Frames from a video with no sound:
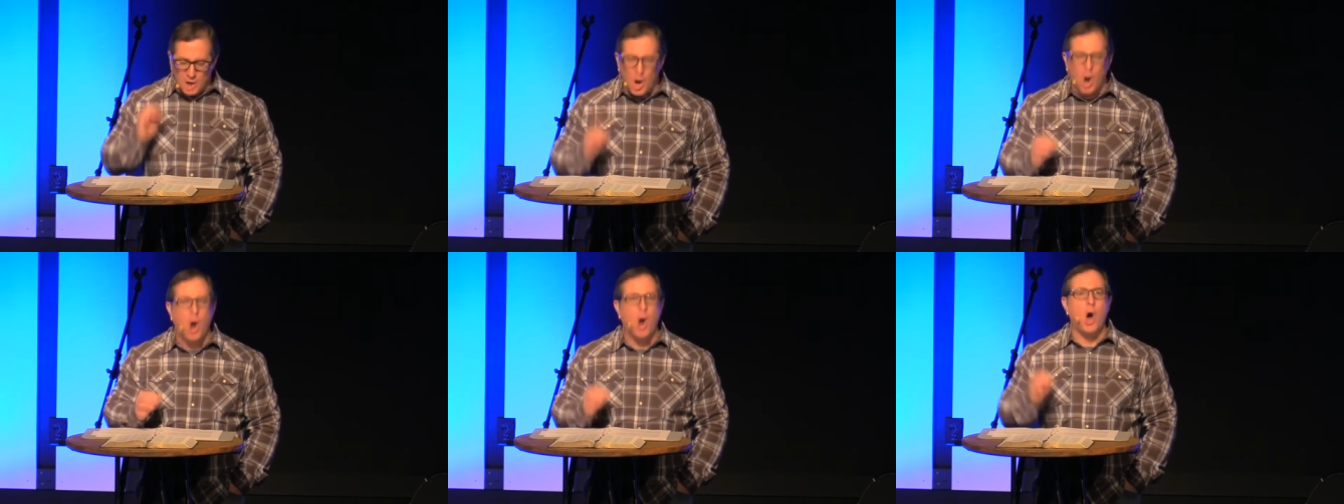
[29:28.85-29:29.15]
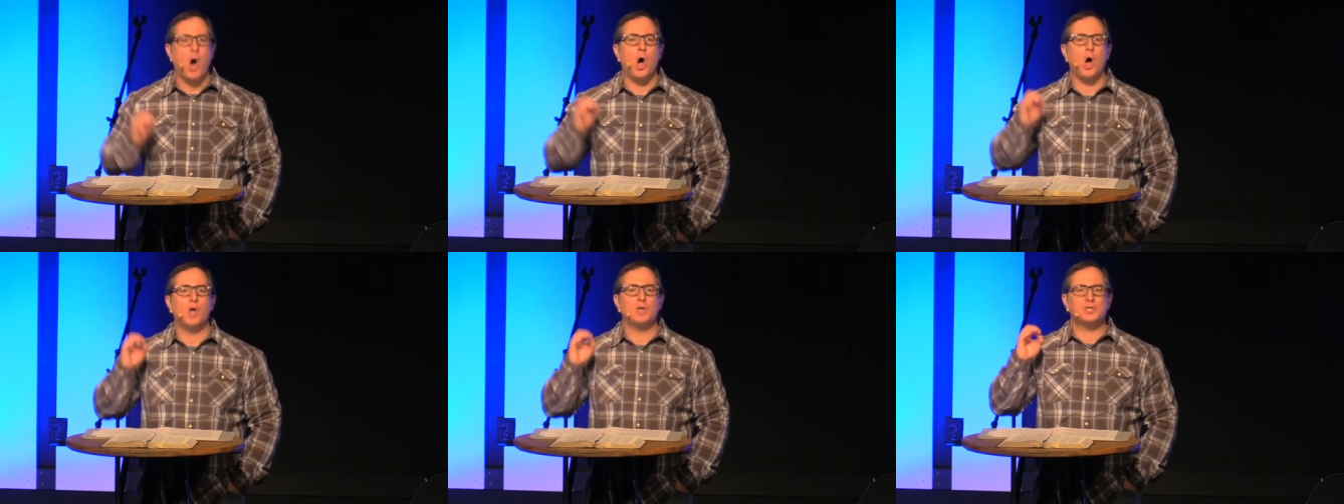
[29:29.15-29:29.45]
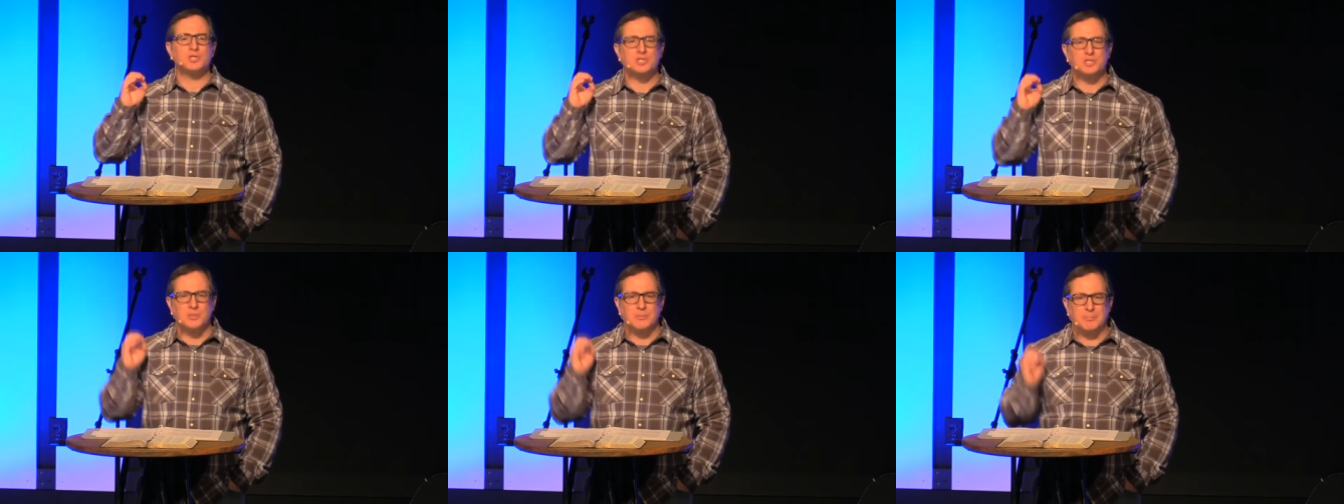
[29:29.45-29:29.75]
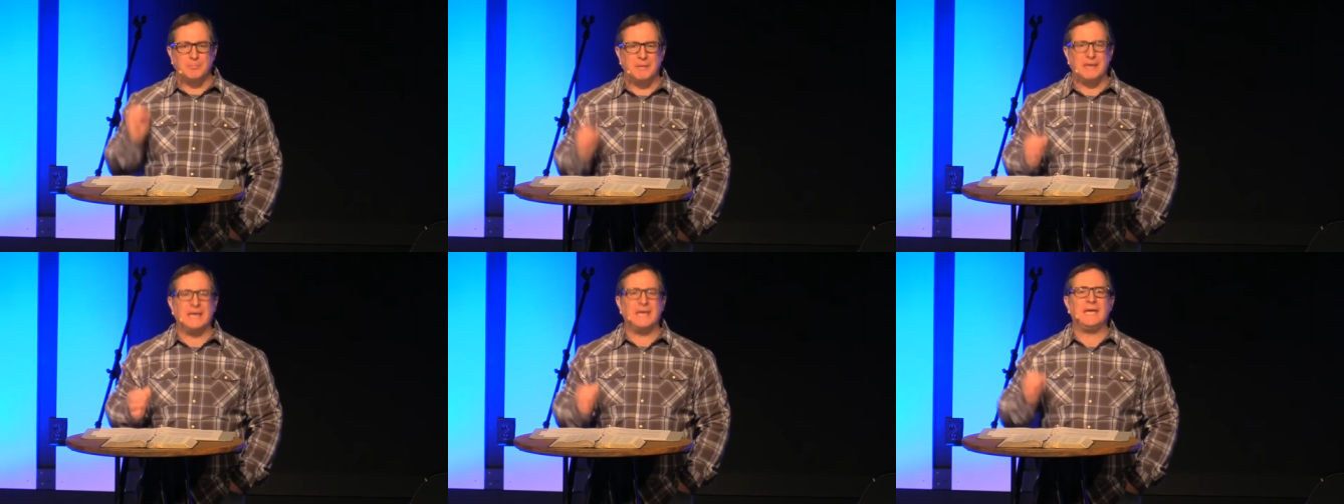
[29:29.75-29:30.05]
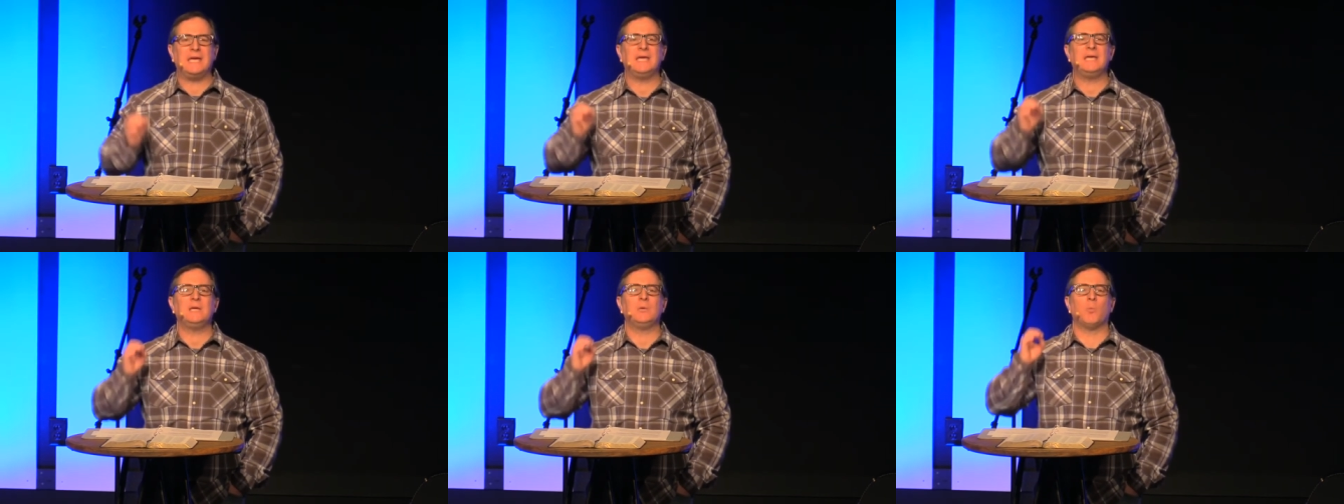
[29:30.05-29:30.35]
cause to
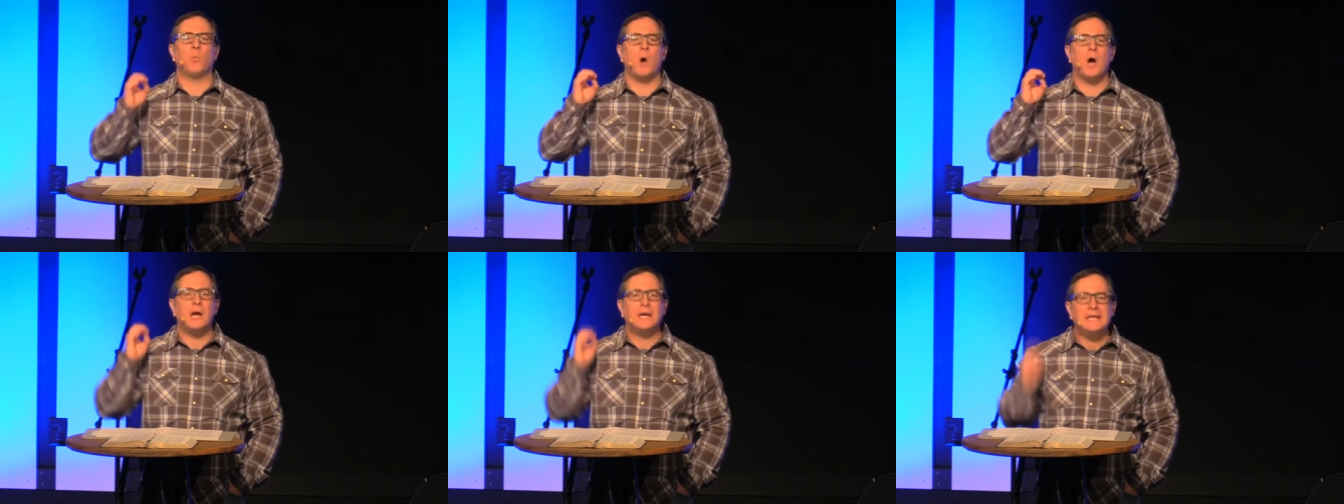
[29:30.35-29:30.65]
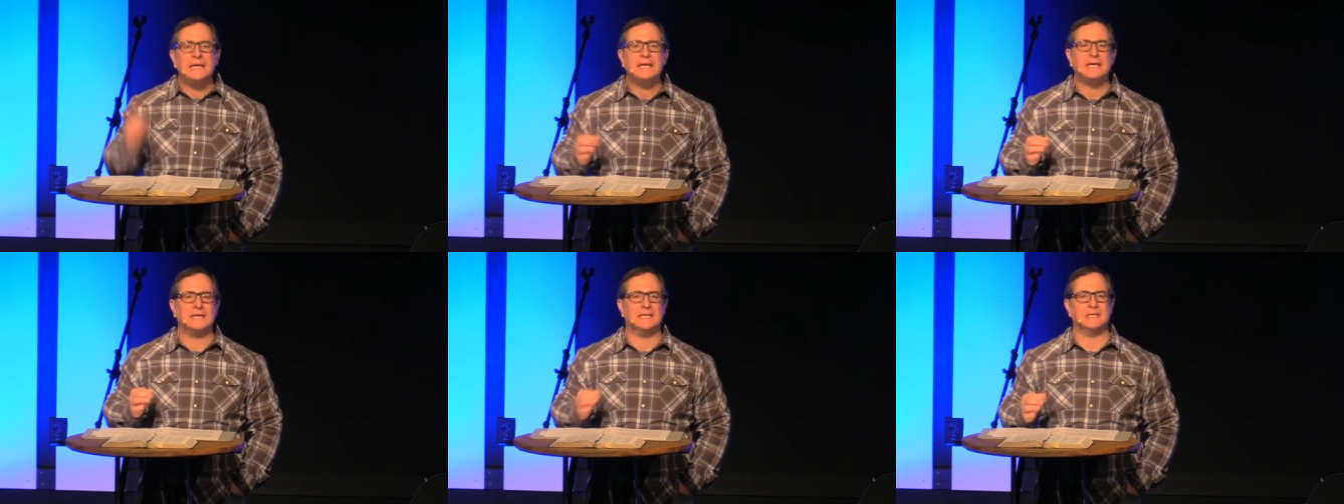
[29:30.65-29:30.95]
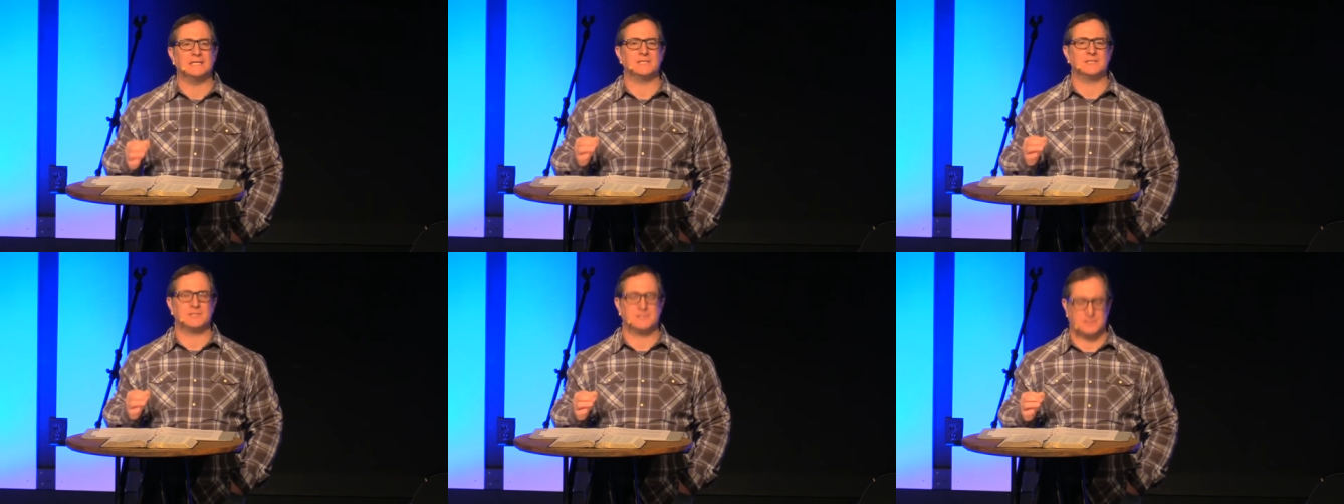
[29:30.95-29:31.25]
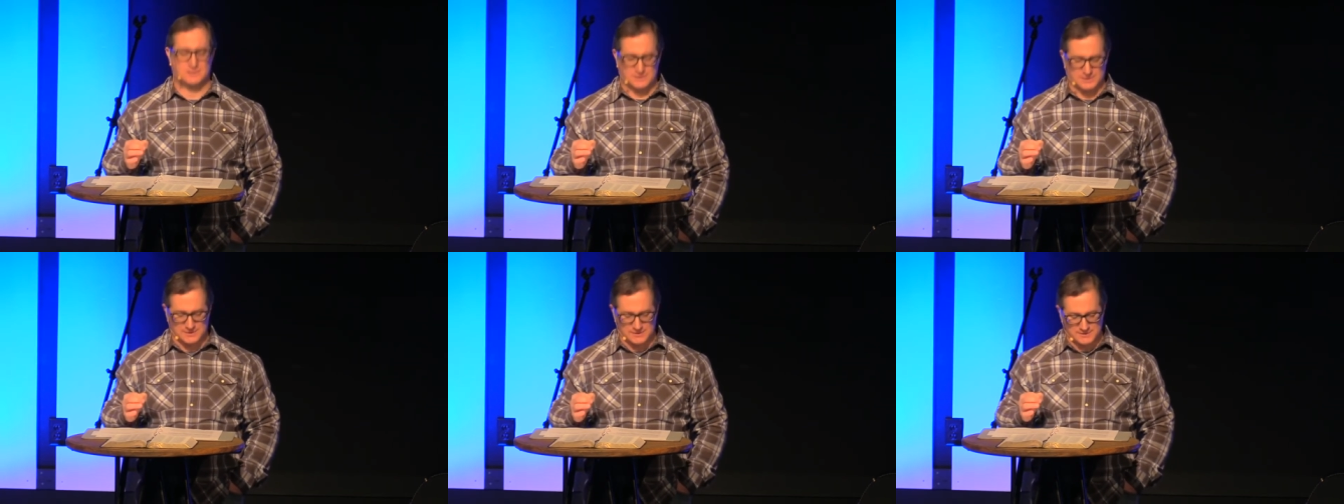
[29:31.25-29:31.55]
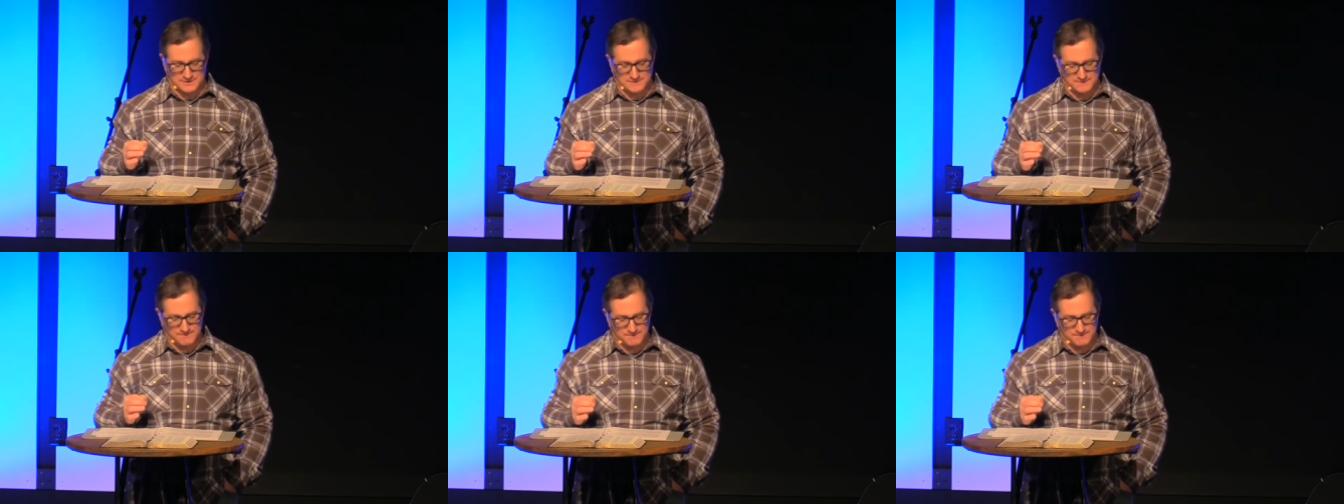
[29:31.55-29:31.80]
be what is."